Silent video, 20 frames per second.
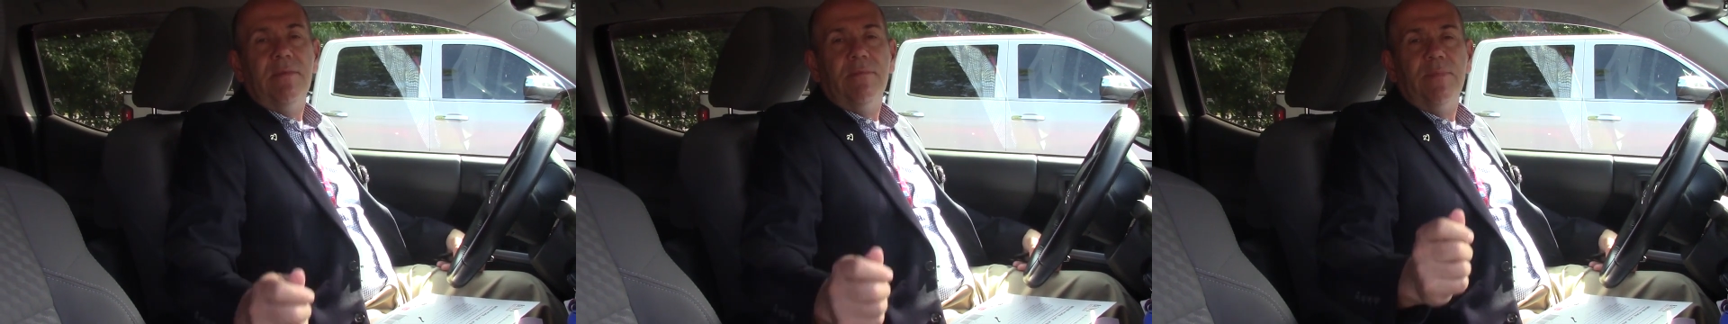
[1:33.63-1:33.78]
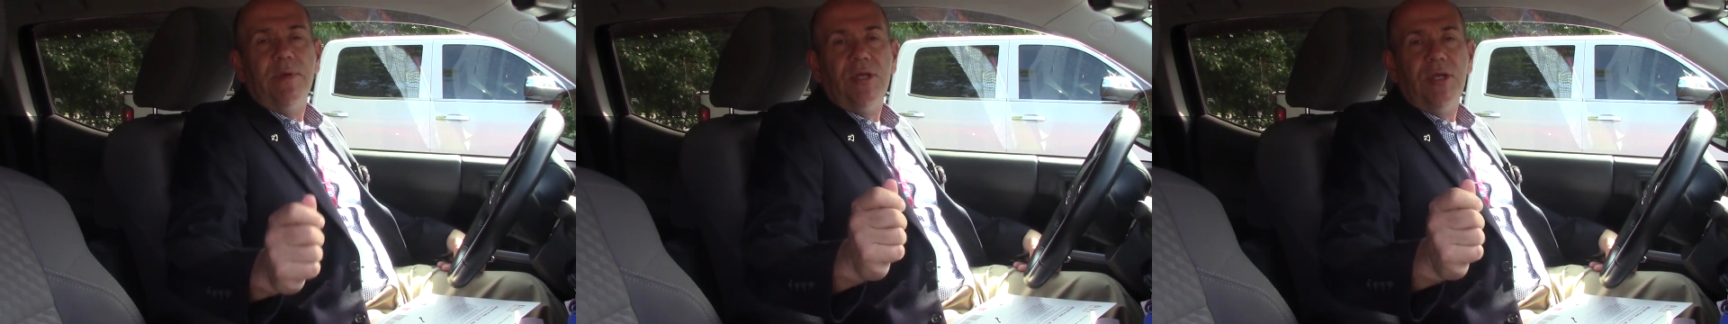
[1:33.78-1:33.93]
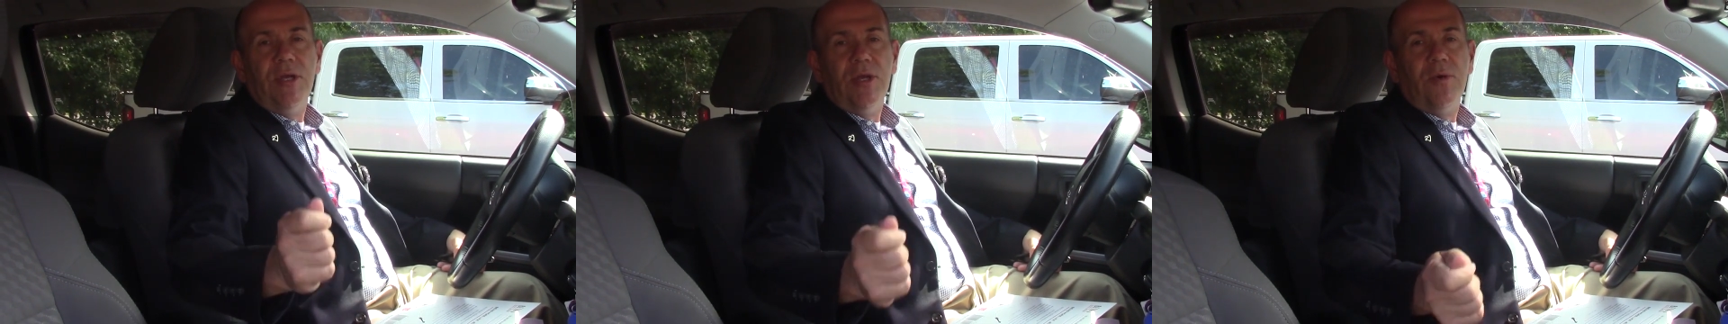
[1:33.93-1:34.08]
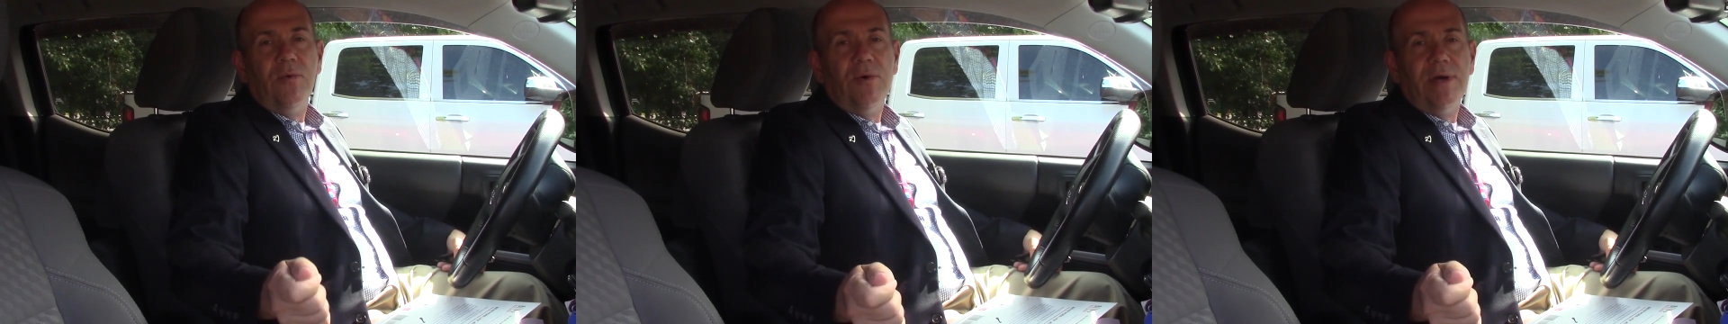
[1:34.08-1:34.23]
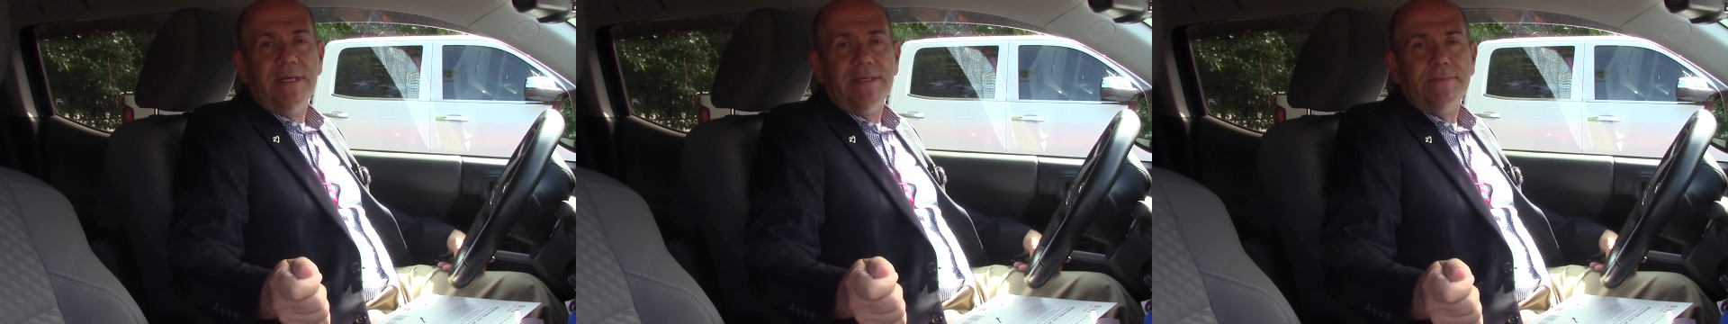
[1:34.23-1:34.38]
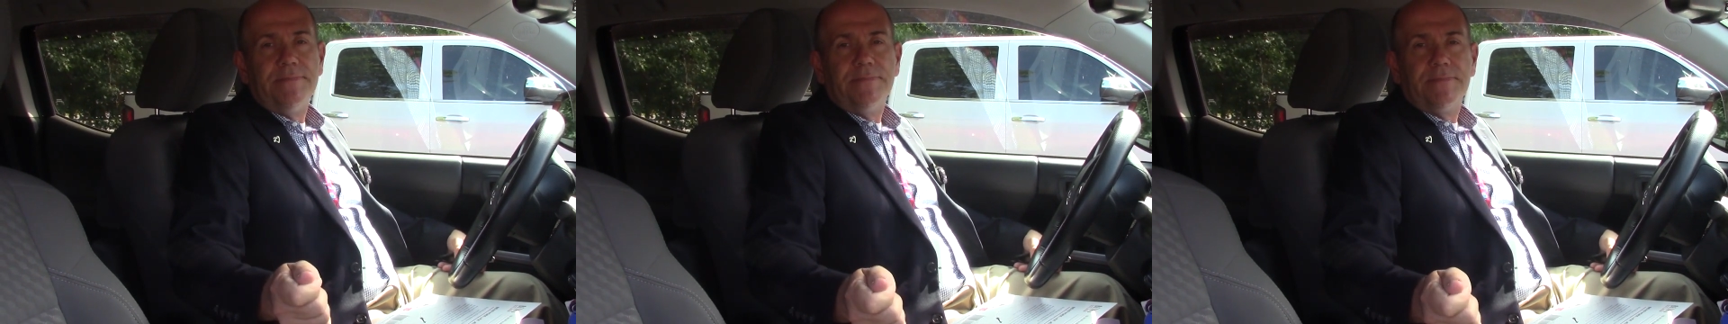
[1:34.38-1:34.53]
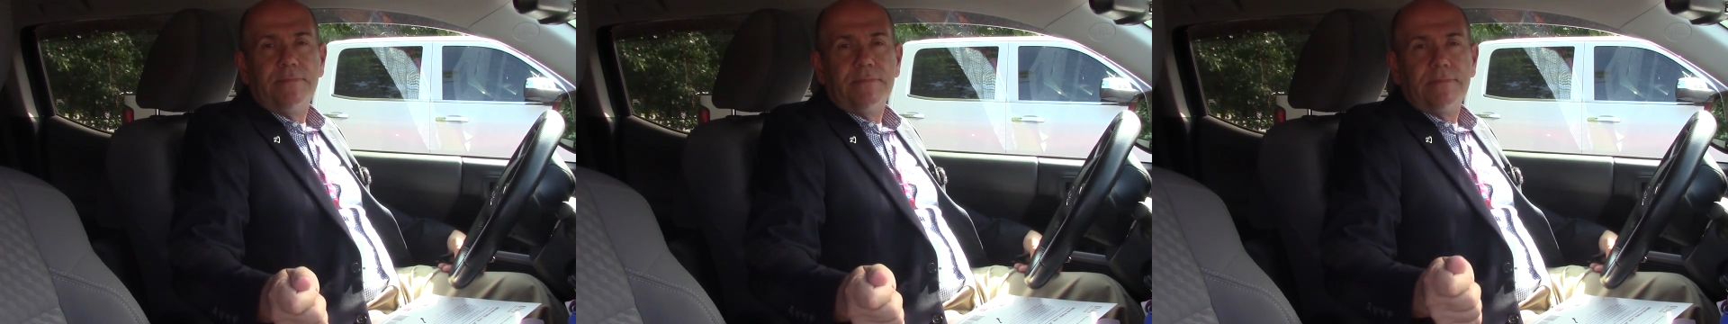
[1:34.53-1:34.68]
But you know what?
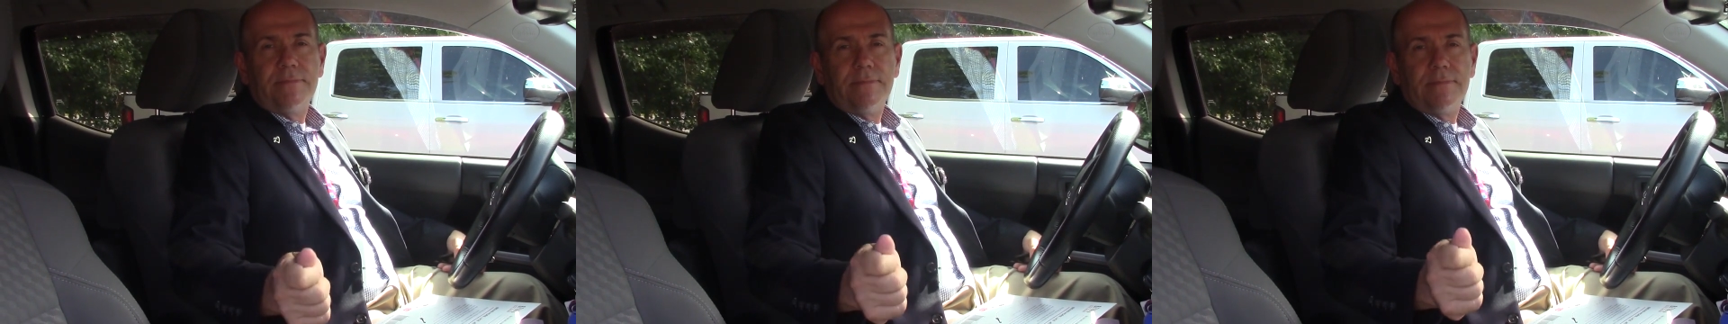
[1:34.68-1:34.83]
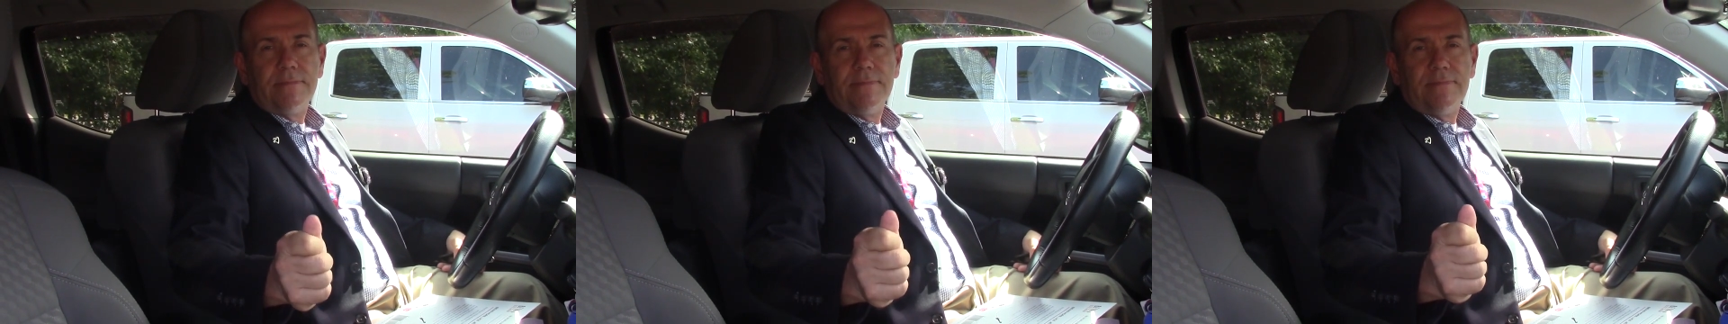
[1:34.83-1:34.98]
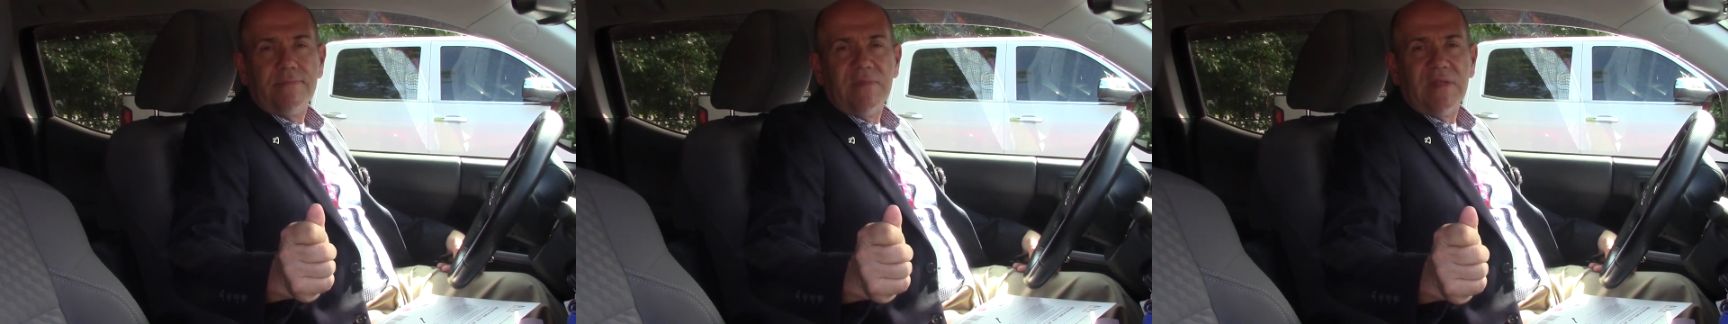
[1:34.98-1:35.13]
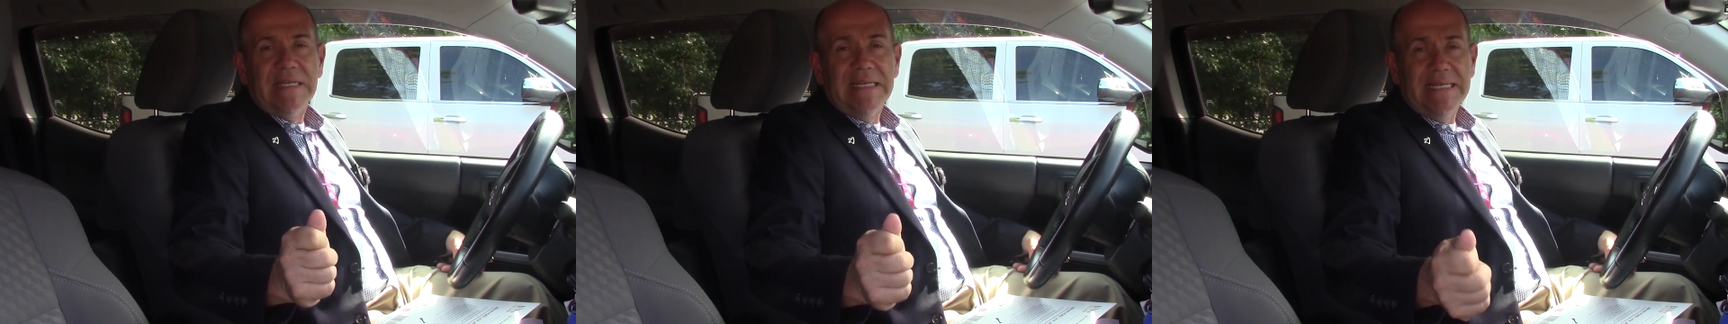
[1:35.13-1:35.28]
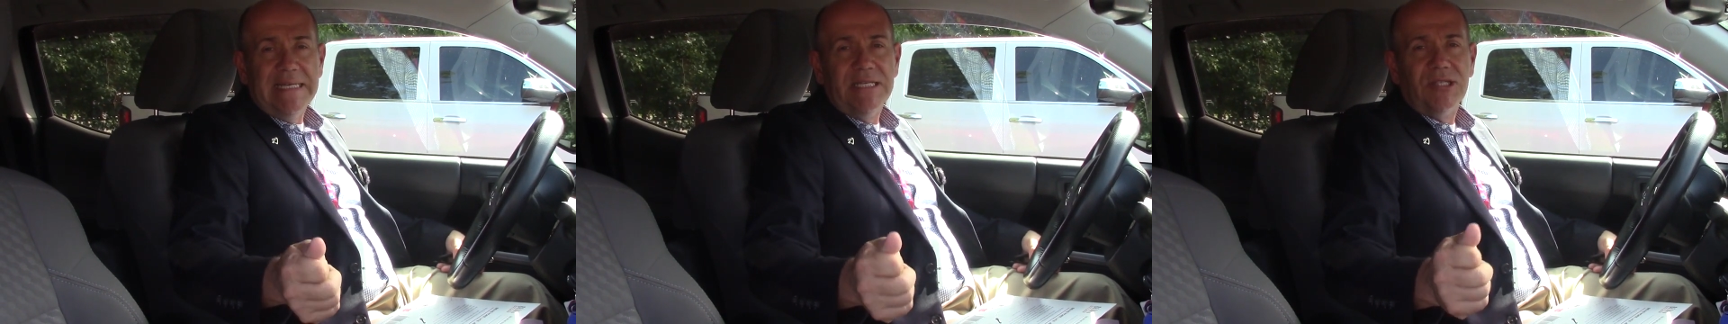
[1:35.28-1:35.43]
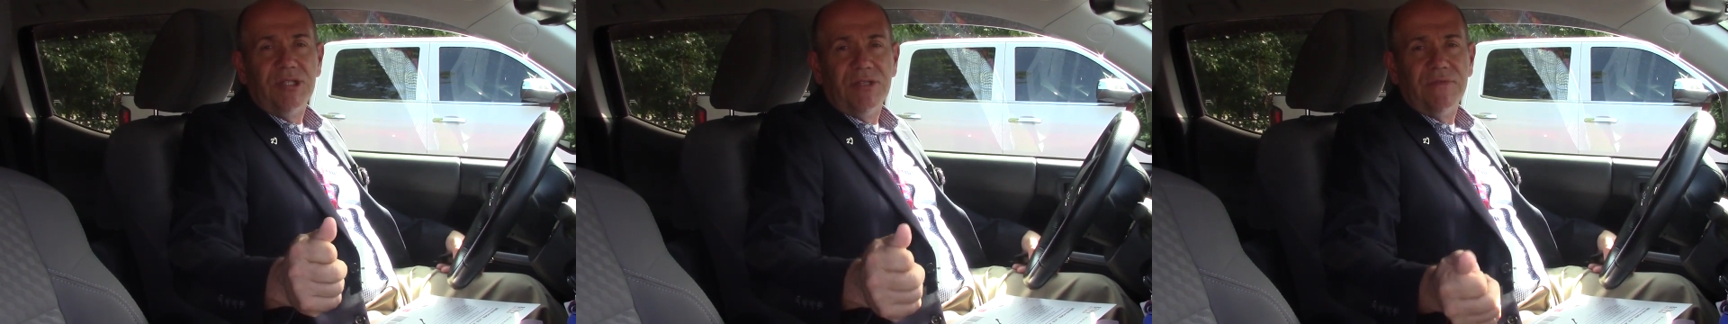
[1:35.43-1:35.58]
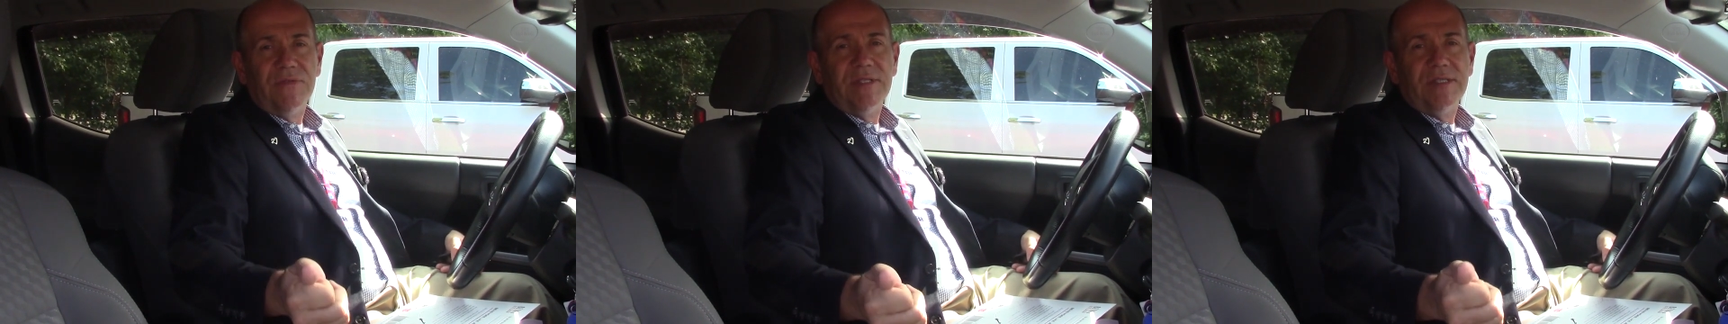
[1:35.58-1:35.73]

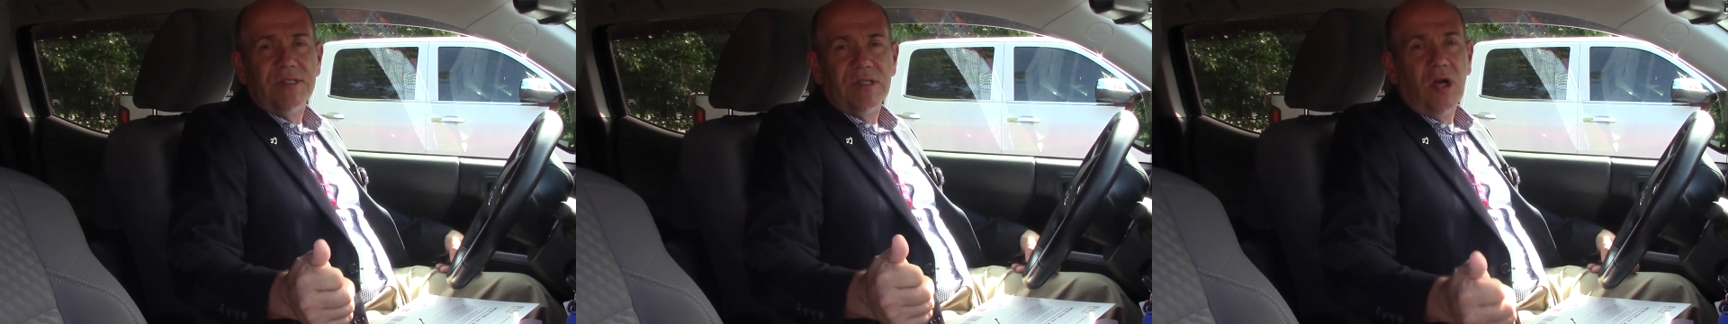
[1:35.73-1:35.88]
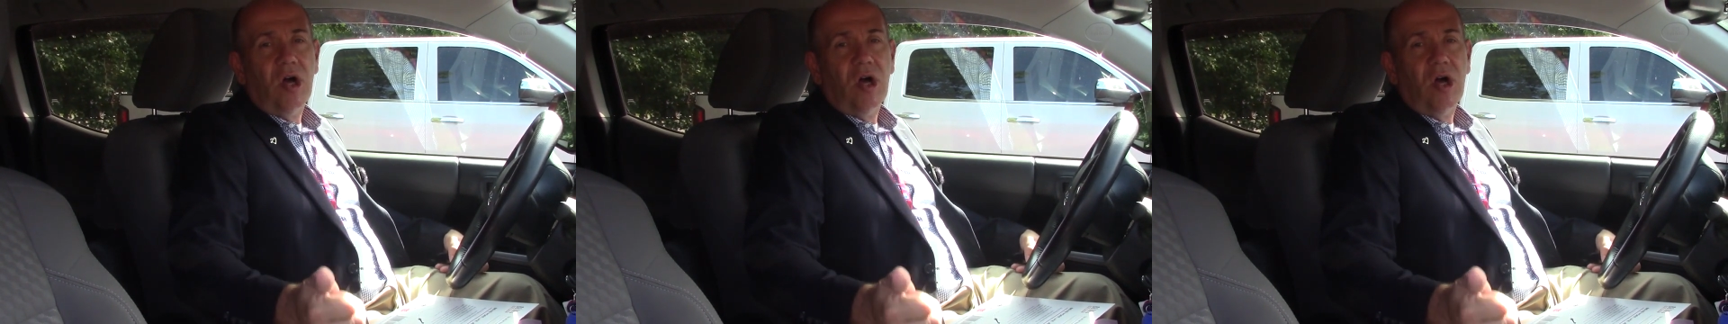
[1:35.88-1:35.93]
Each of us